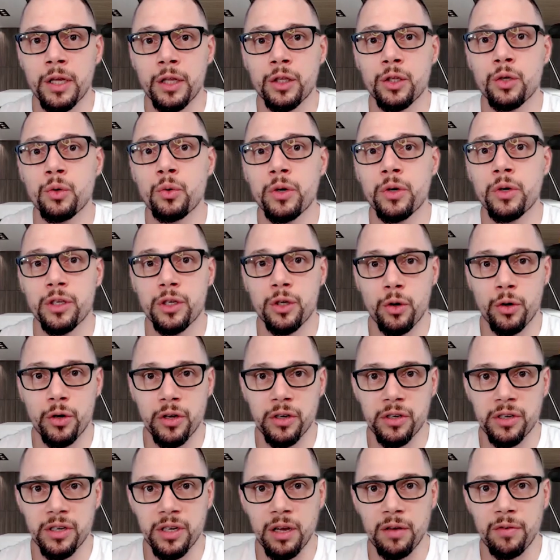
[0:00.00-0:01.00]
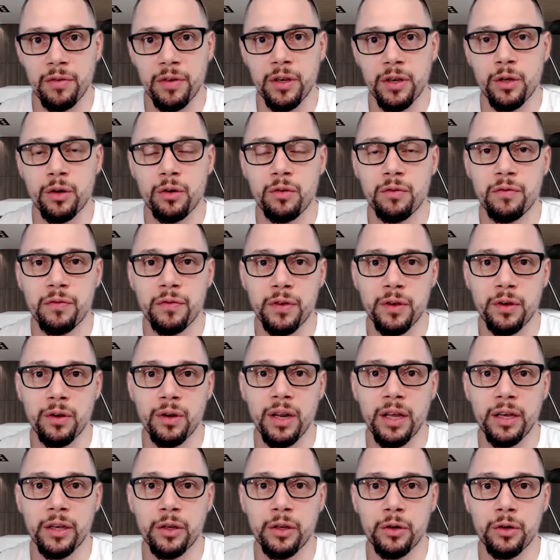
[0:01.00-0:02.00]
to enjoy yourself and you don't feel
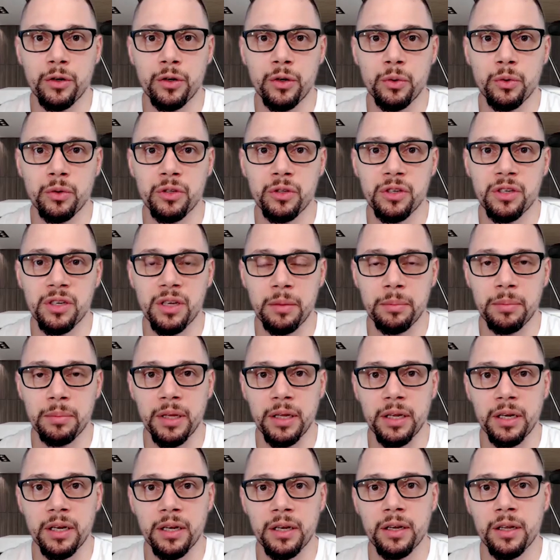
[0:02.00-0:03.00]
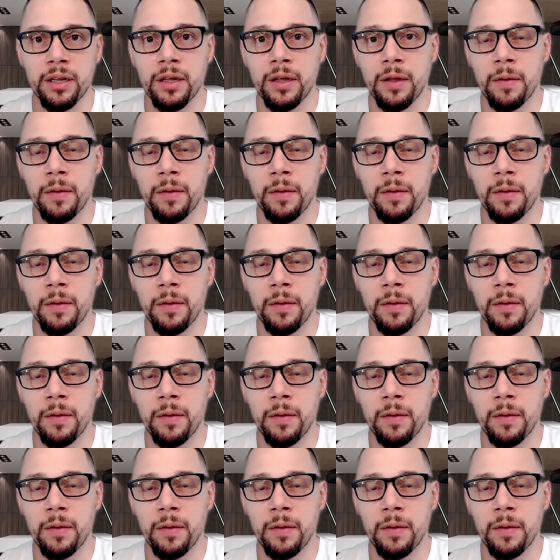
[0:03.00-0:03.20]
like you're doing something,